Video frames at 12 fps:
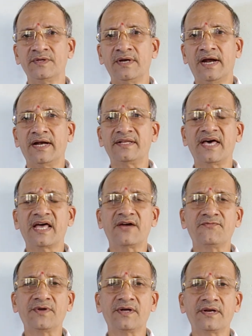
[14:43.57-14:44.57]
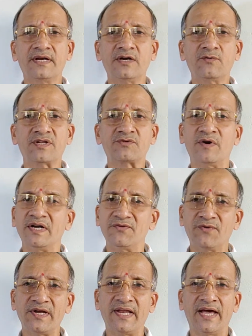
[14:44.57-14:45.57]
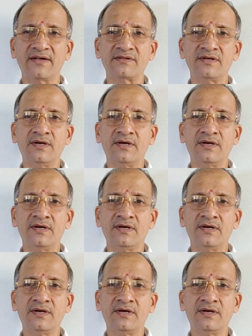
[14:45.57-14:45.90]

and thereafter it was 25 lakhs.